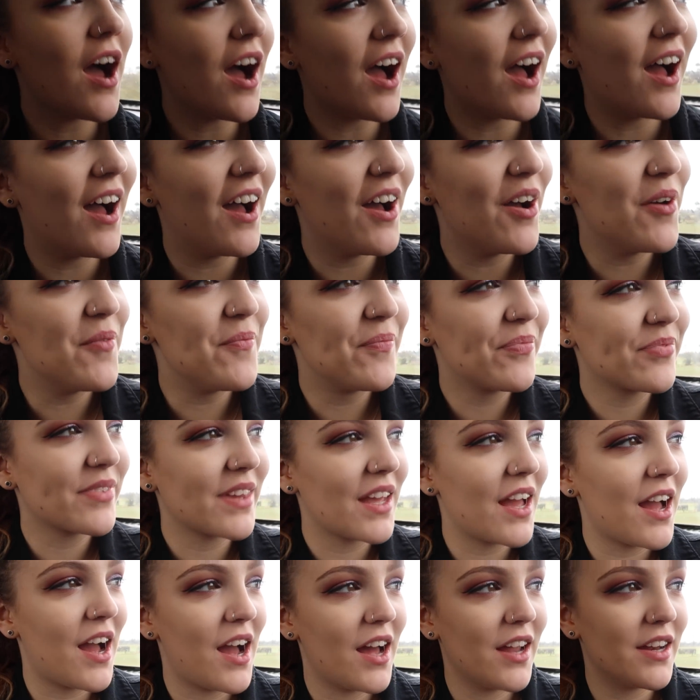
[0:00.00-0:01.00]

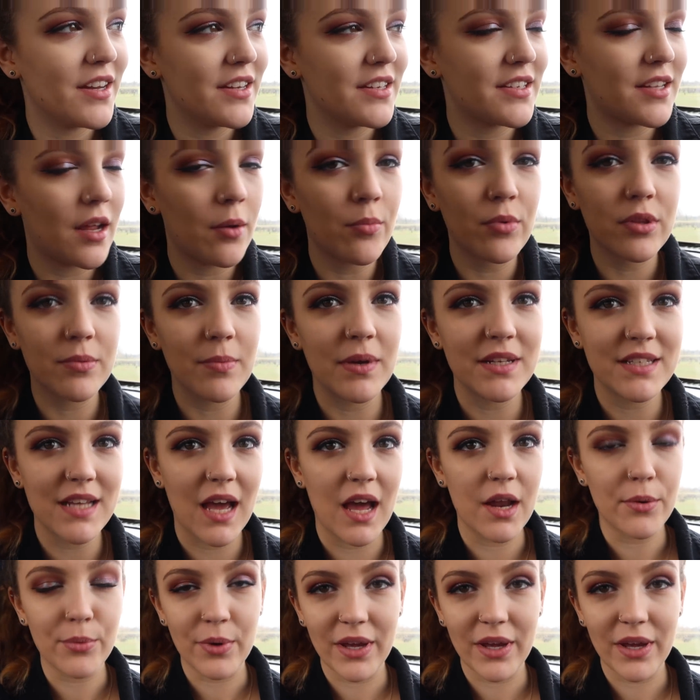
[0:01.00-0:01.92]
And I'm with my dad.